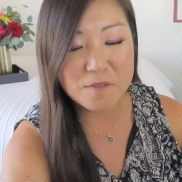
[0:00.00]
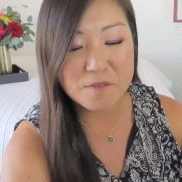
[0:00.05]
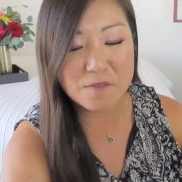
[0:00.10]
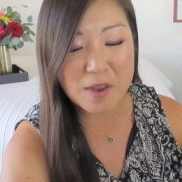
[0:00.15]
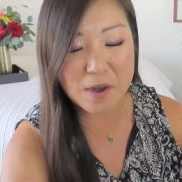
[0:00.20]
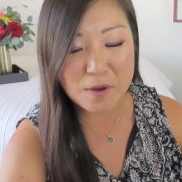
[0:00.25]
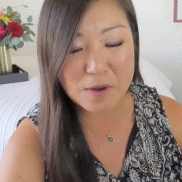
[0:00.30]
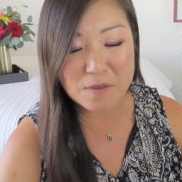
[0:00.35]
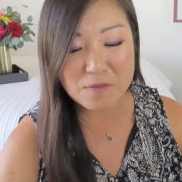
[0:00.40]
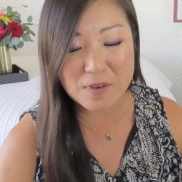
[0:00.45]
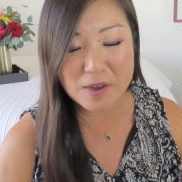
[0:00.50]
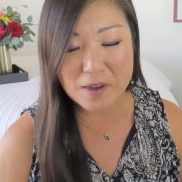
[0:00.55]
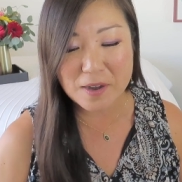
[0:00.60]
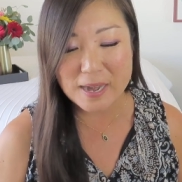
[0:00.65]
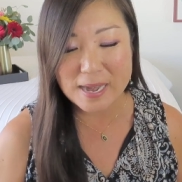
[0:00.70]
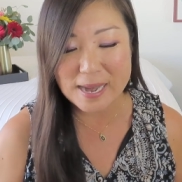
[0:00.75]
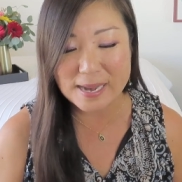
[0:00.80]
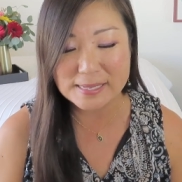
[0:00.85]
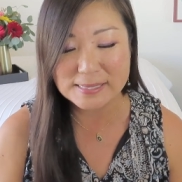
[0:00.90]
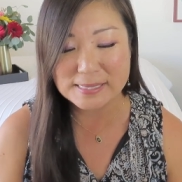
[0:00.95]
Very,
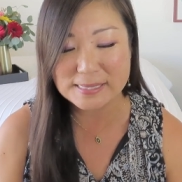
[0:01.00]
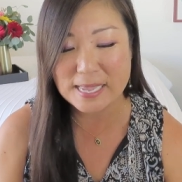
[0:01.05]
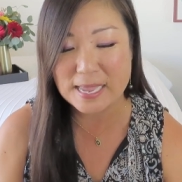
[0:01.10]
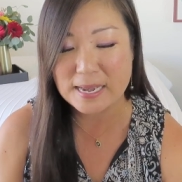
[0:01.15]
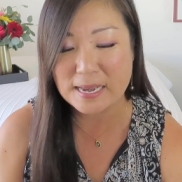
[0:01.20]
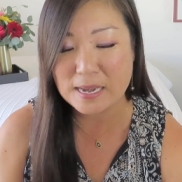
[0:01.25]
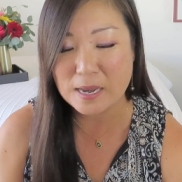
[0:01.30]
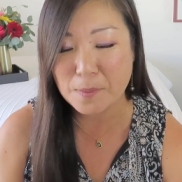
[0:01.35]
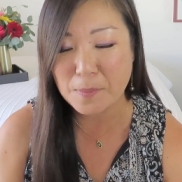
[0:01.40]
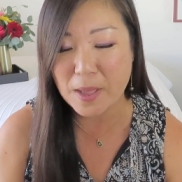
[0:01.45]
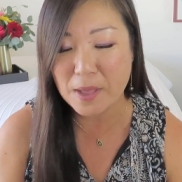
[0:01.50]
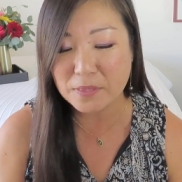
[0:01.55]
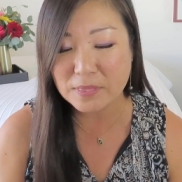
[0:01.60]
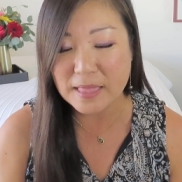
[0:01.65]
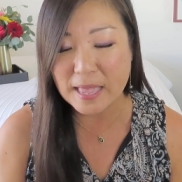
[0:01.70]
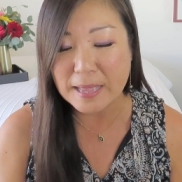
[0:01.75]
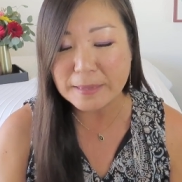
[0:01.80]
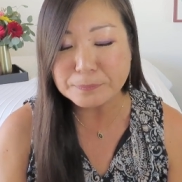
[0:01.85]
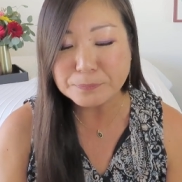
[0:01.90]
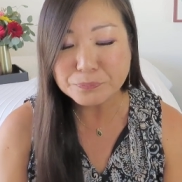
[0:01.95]
very excited about
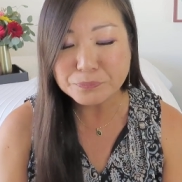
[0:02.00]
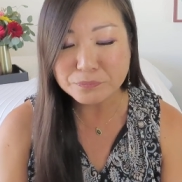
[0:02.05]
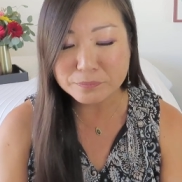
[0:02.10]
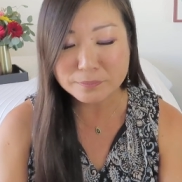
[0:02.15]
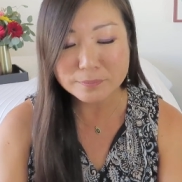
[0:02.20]
that.